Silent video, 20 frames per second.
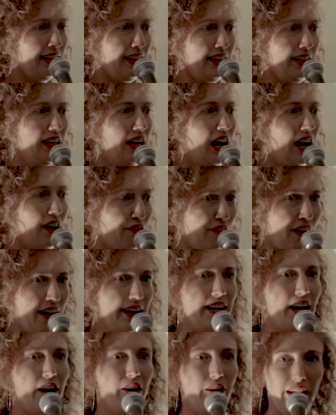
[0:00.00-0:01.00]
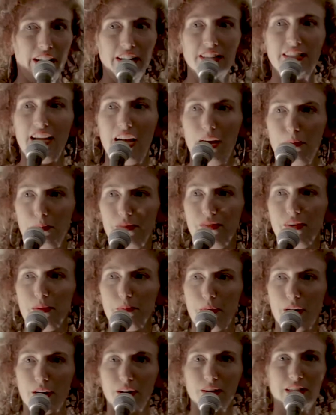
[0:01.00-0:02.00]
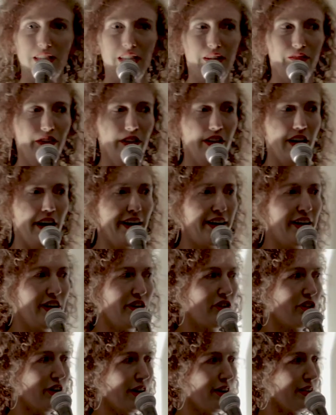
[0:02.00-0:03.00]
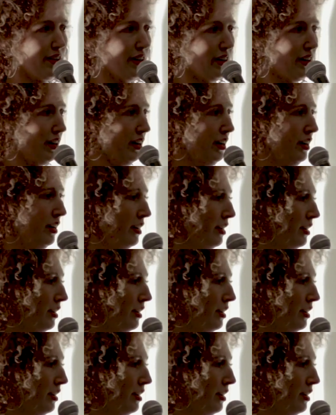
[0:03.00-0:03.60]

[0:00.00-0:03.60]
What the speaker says: you gotta find out ASAP if your parts even like each other.